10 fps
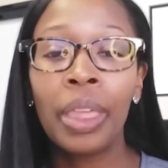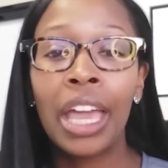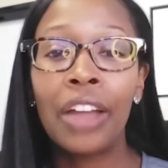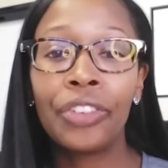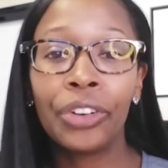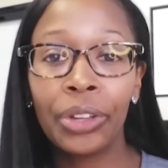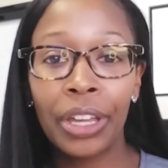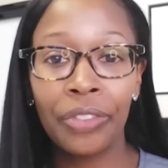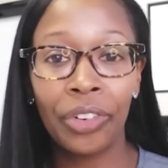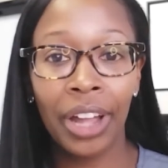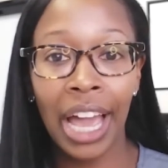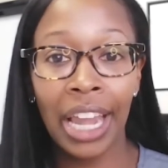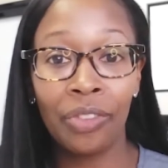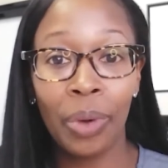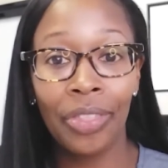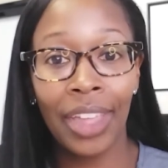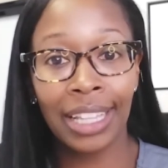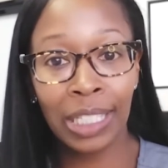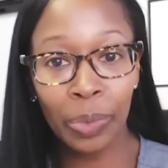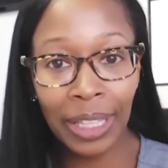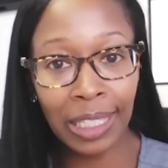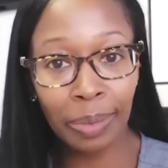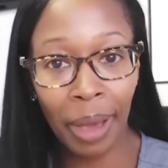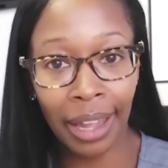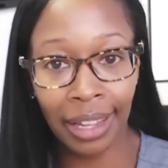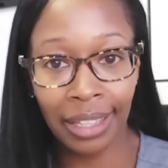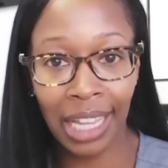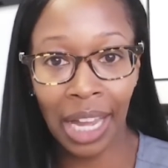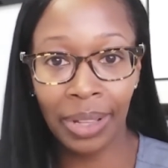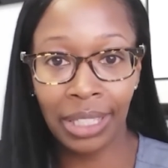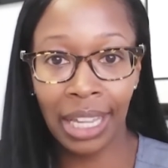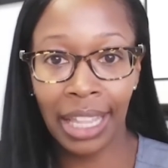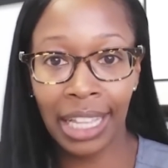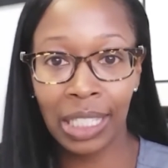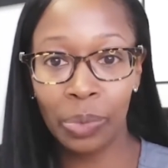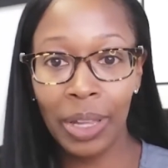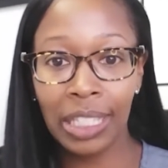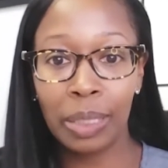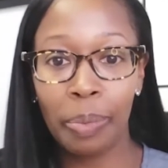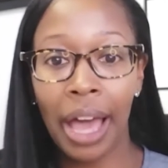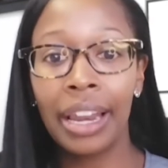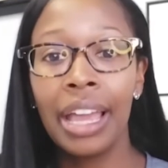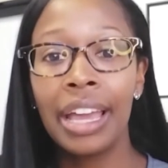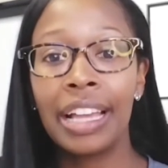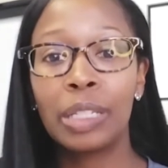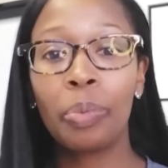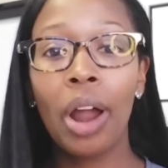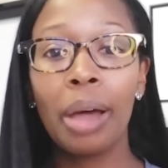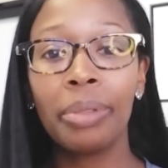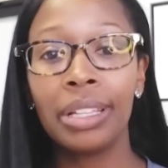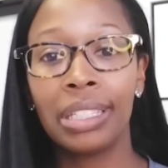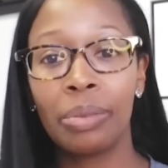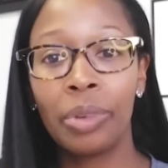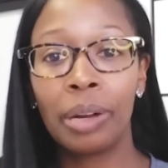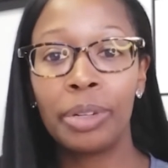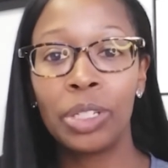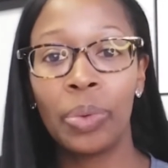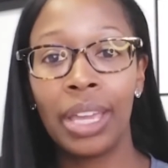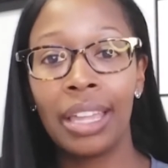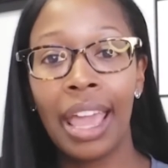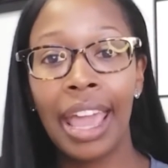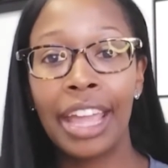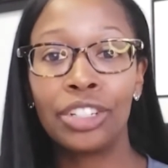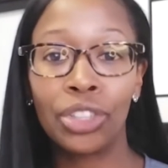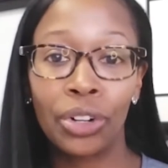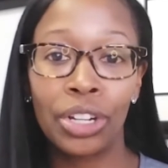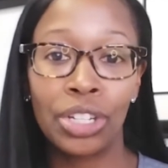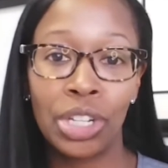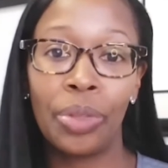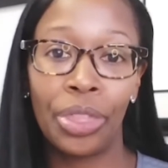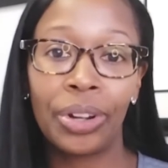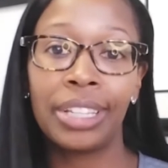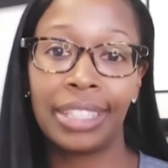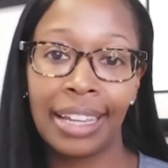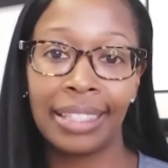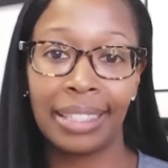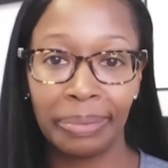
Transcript: If you're looking for kind of what that sweet spot is, I would say that sweet spot is probably somewhere between age 32 and 36